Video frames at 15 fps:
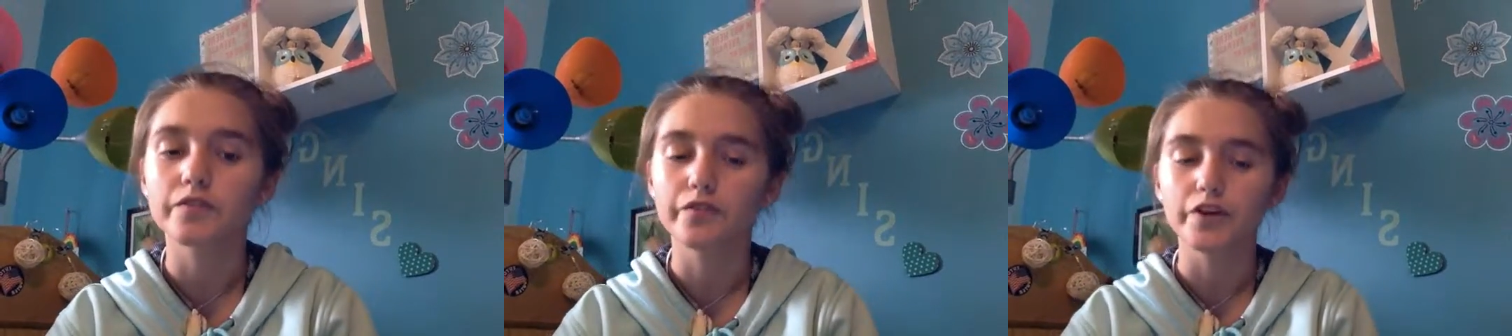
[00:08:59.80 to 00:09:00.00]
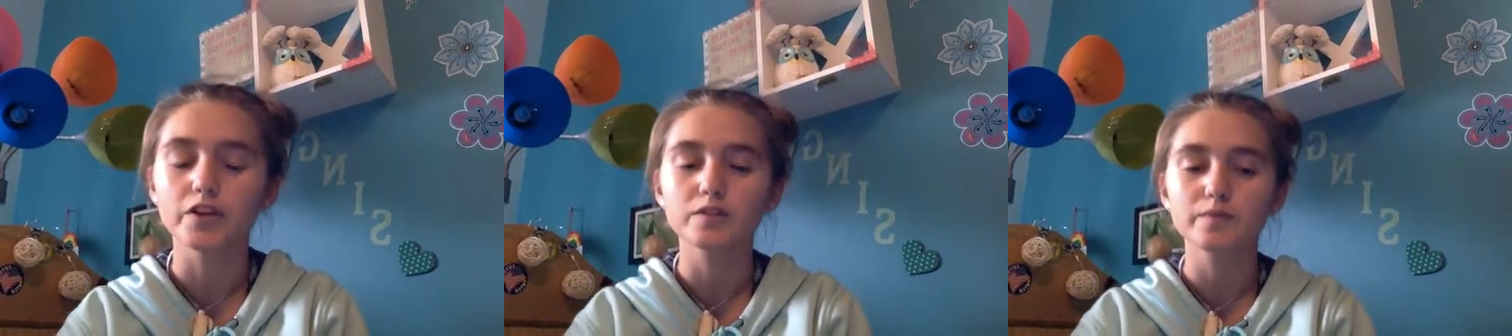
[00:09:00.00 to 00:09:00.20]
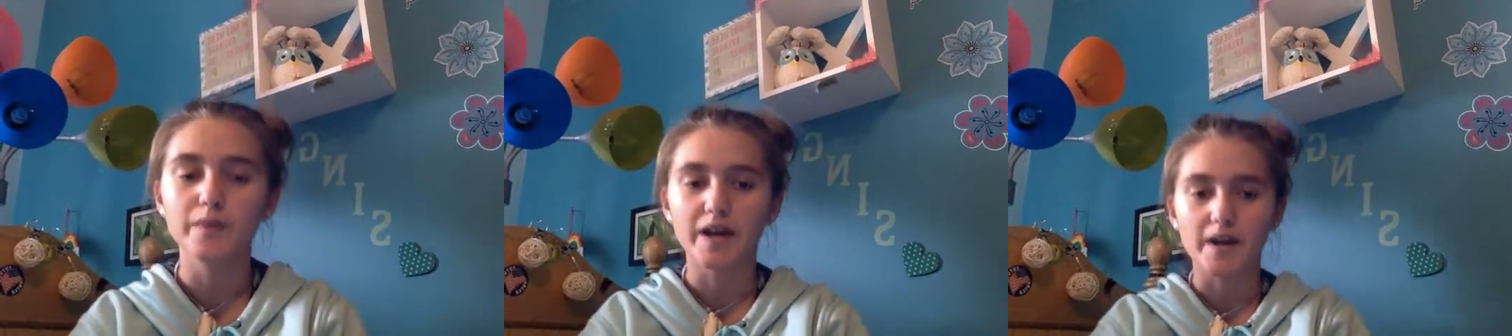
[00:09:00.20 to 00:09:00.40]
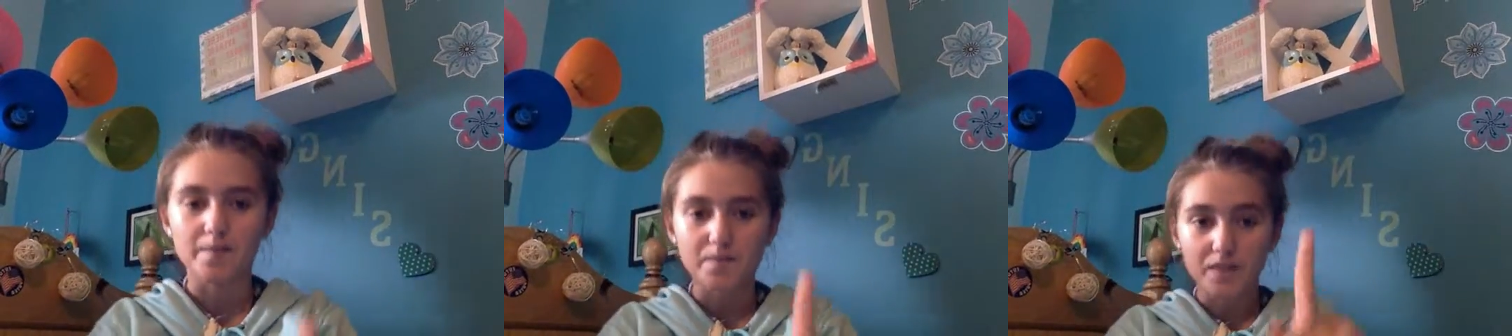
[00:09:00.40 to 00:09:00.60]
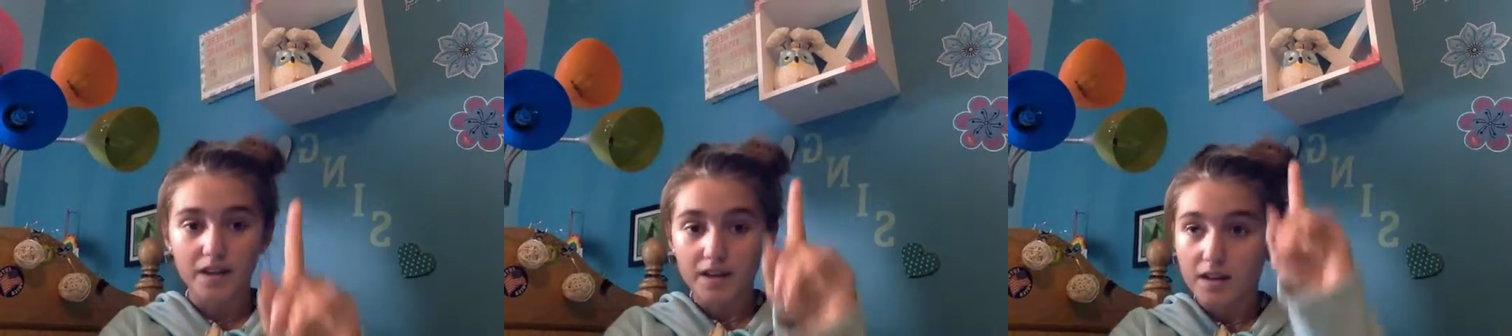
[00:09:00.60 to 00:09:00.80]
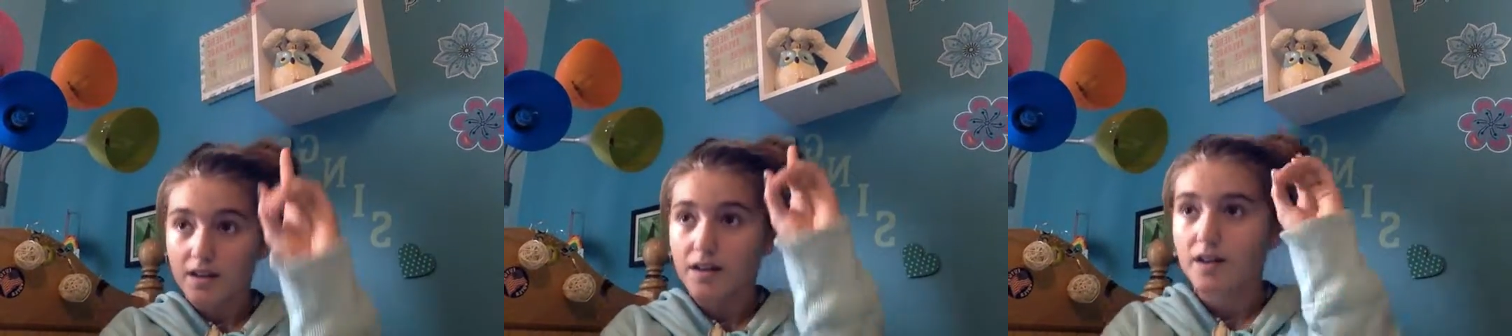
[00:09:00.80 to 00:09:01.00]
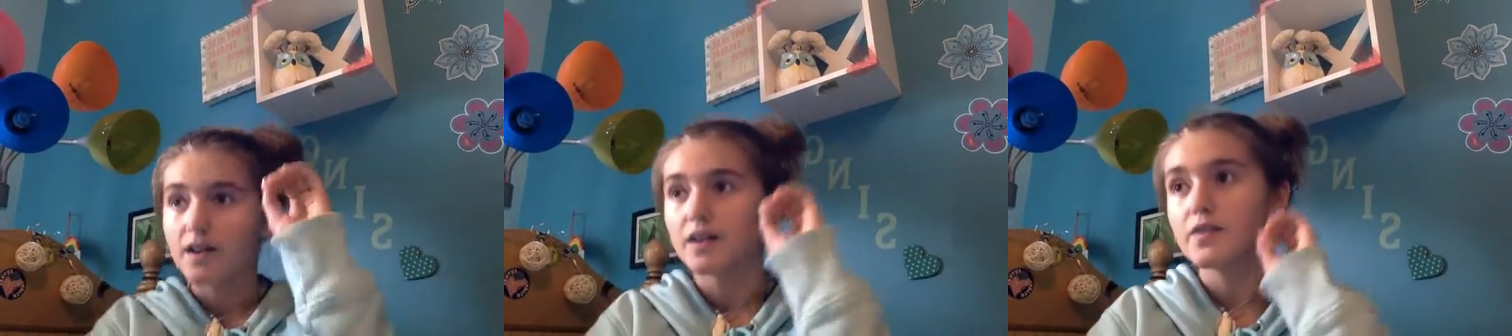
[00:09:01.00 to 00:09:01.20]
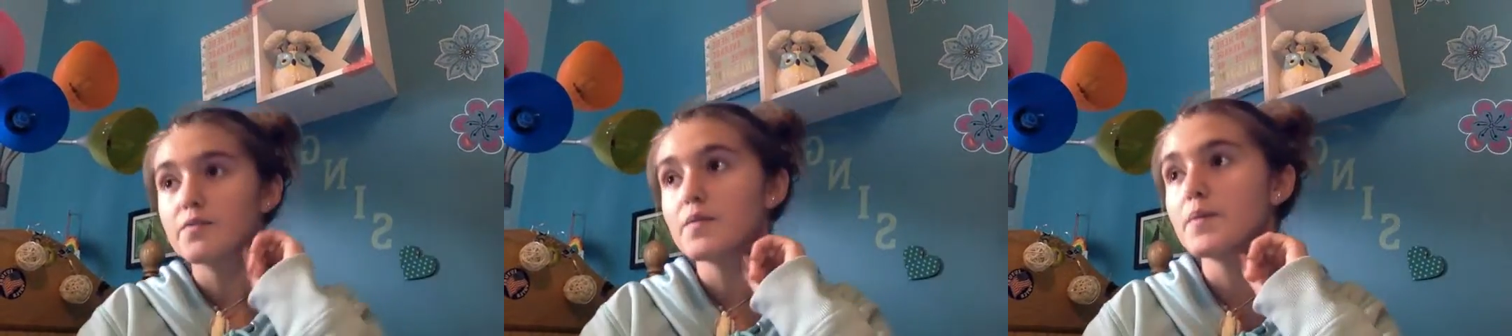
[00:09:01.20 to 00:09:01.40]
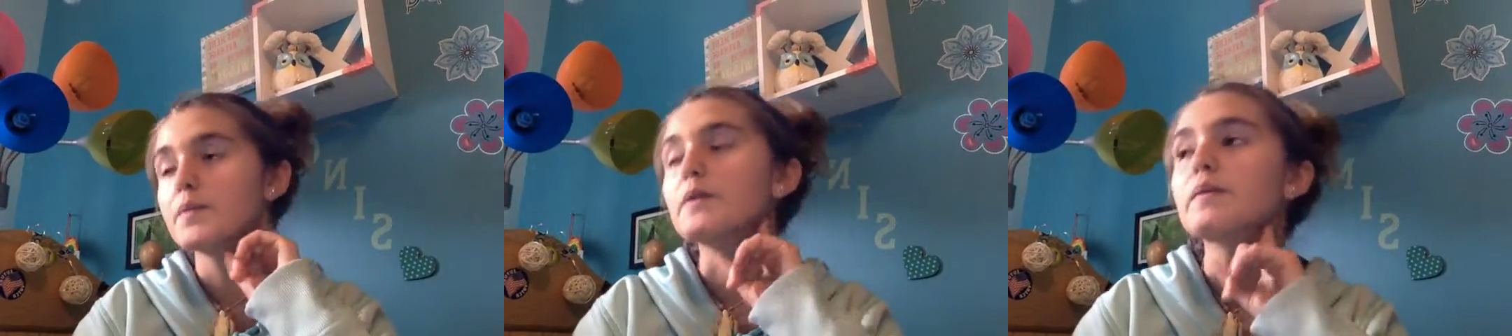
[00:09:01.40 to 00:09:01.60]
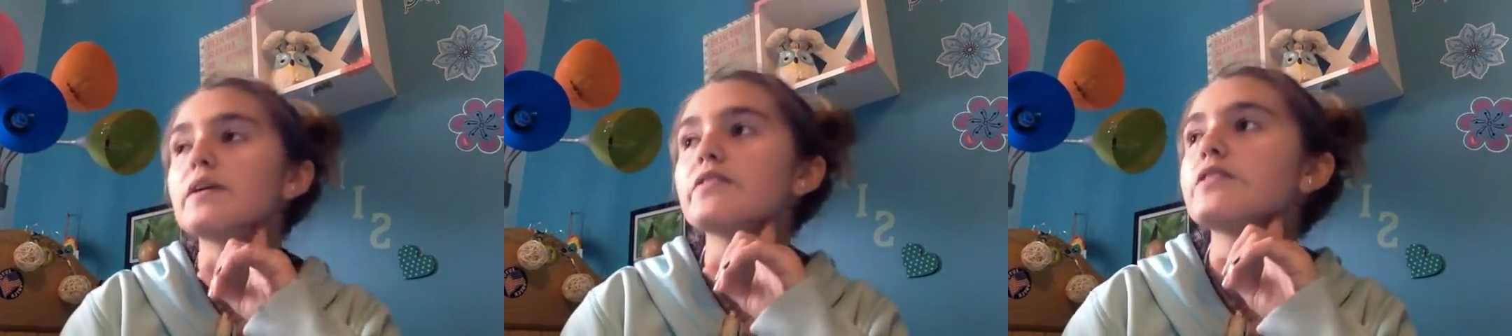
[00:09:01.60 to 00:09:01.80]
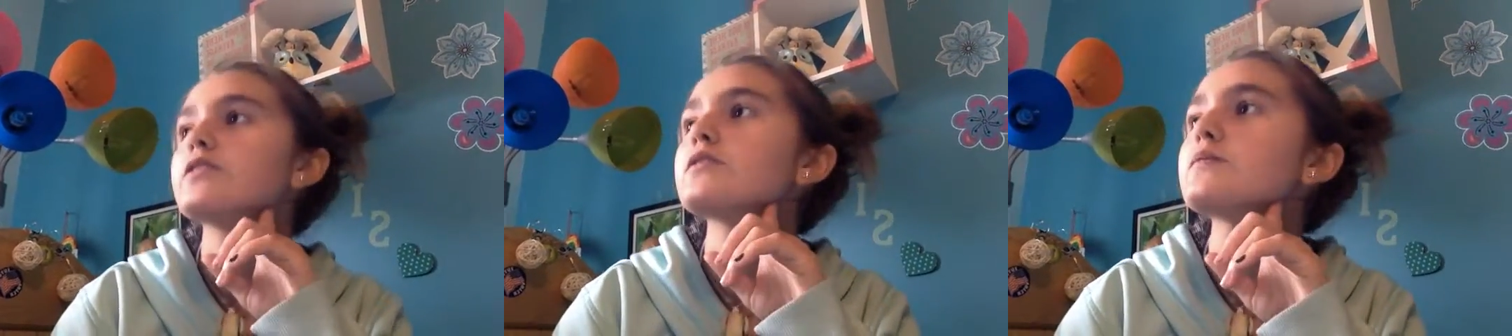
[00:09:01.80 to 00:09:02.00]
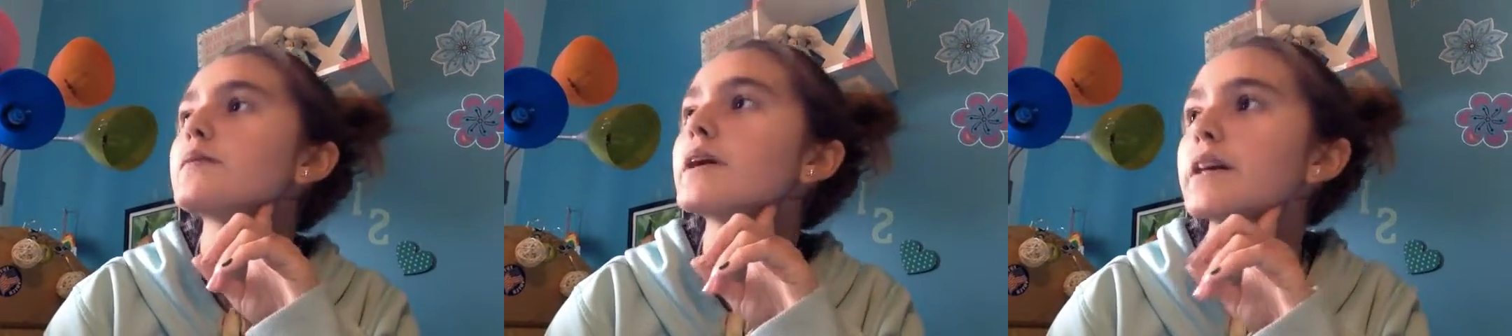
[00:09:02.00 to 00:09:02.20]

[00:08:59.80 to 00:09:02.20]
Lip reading: First pet. I remember my first pet.